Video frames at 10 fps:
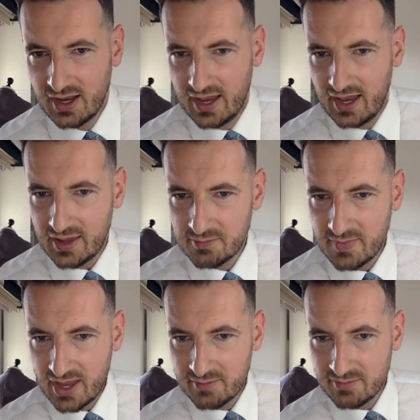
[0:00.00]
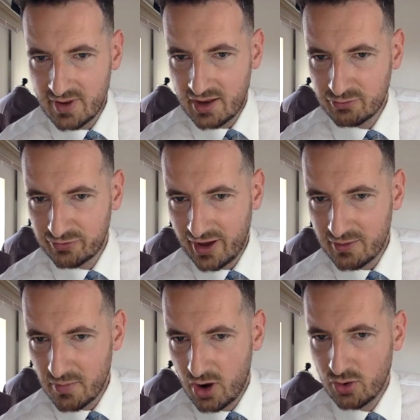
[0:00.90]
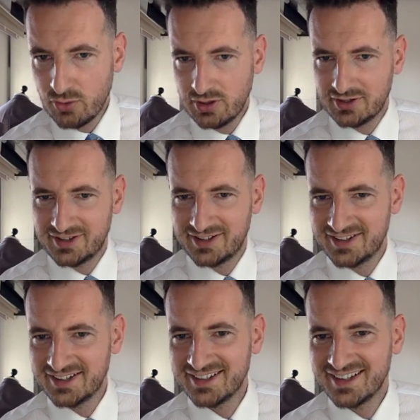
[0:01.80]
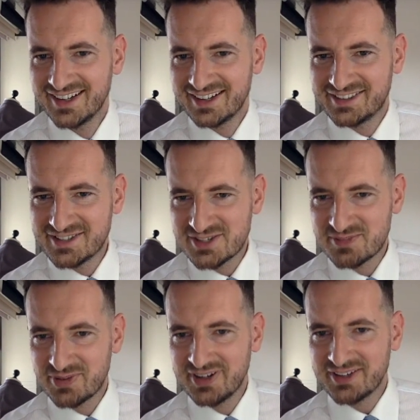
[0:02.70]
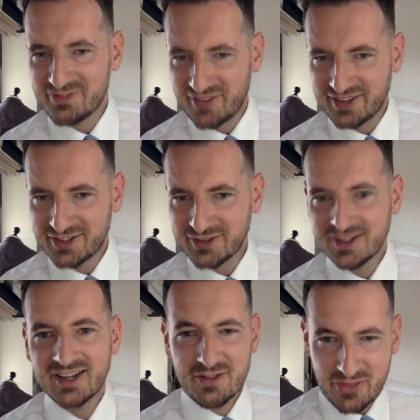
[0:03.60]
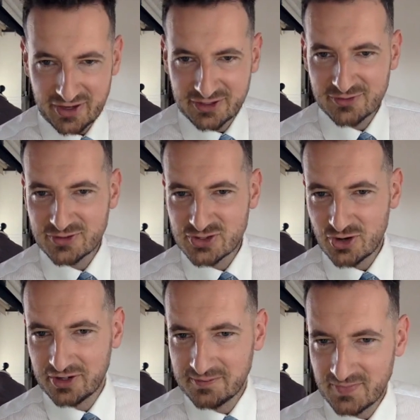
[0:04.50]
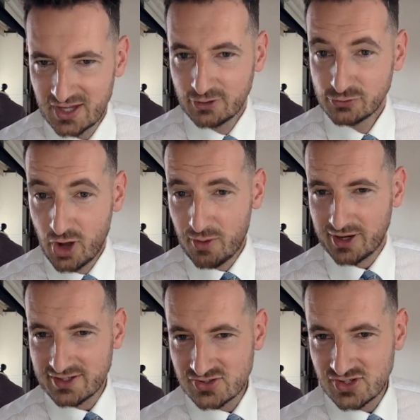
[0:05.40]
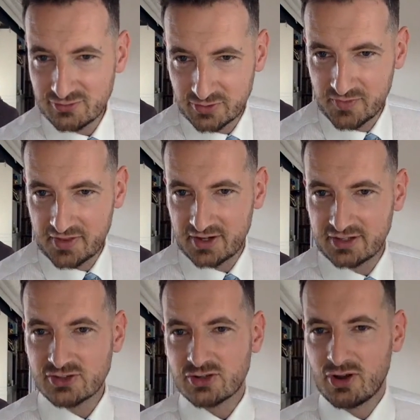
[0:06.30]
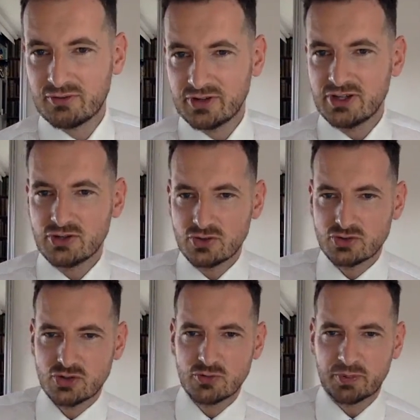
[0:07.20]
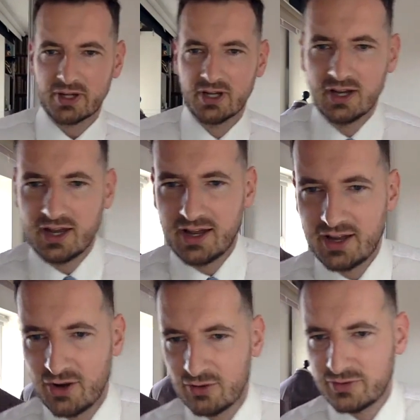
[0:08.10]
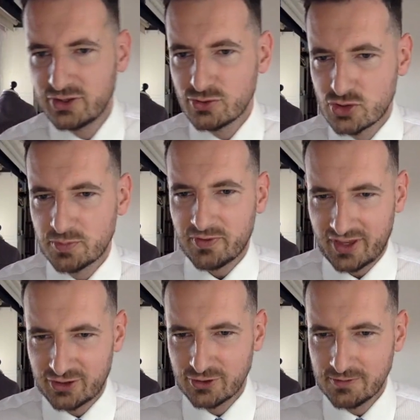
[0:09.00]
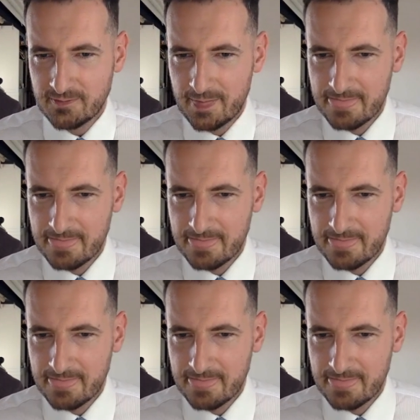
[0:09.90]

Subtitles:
LMMFMO, this is brilliant. Thank you. Thank you for joining. Noah is saying from Netherlands, lovely YouTube. Thank you.